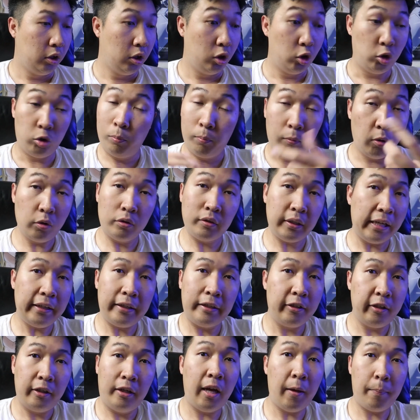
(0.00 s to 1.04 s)
So most likely
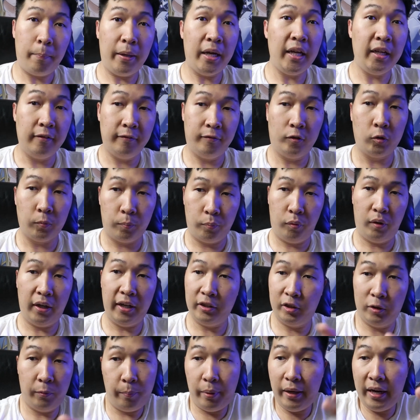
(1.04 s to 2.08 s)
they're not paying full
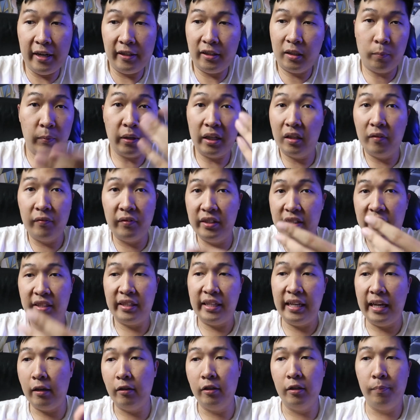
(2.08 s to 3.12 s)
price. They're paying some kind of
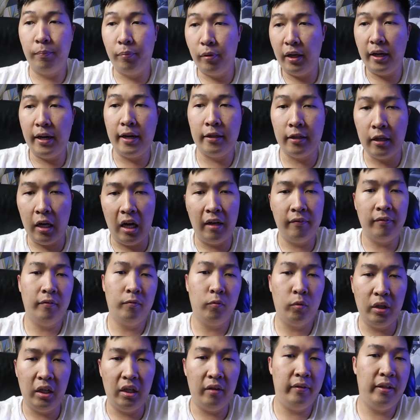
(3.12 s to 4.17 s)
discounted price off of
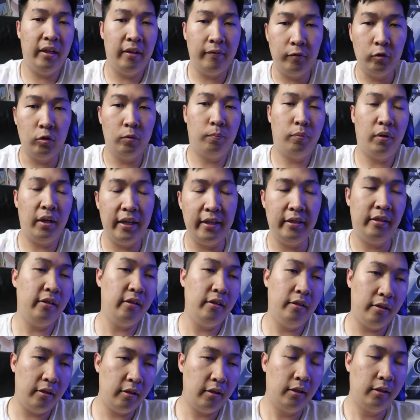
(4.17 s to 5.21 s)
whatever that full price
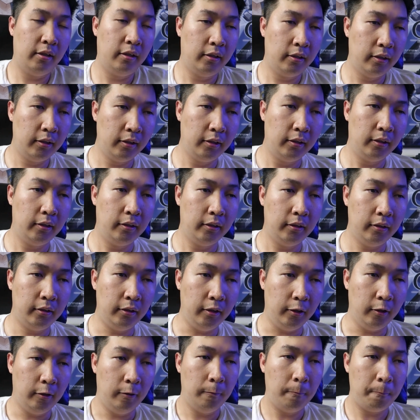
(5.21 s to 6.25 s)
is.
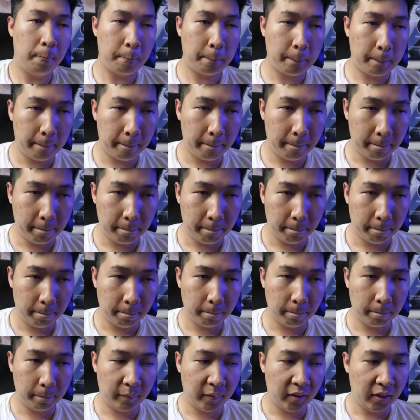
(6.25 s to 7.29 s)
So,
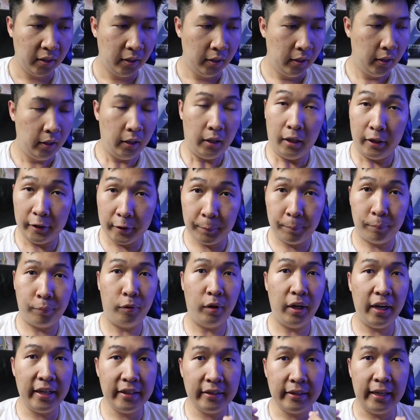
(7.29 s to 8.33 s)
is
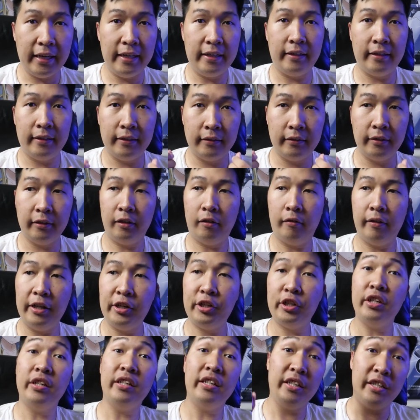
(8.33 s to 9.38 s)
price a
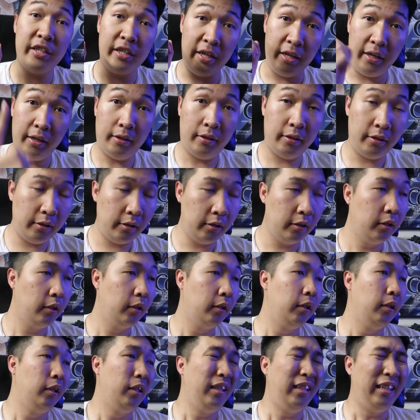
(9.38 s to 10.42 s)
consideration? Yes.
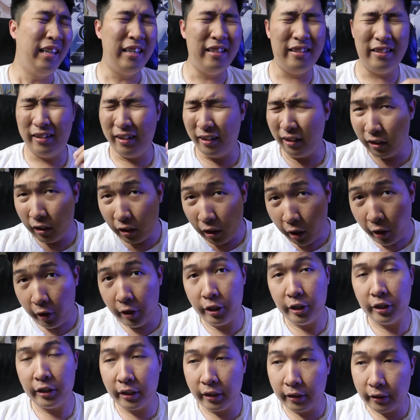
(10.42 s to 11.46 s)
Is it a
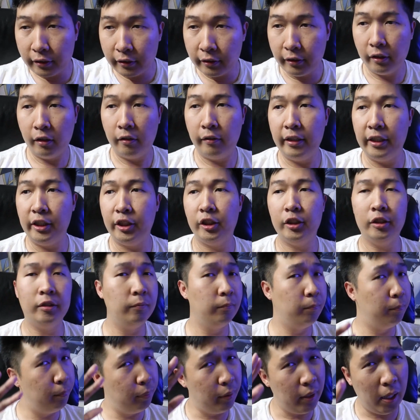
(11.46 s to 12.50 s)
large
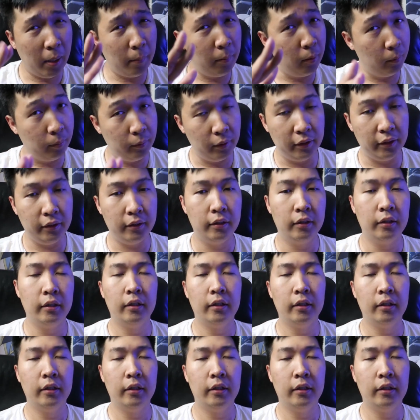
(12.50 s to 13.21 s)
consideration? Probably.